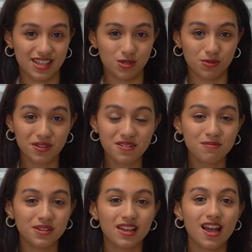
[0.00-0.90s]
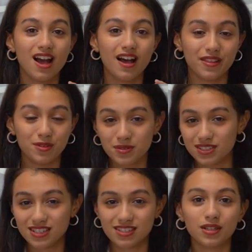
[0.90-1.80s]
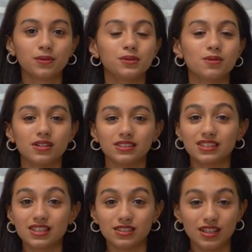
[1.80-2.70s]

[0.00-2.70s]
days we're going to be at the position that we want,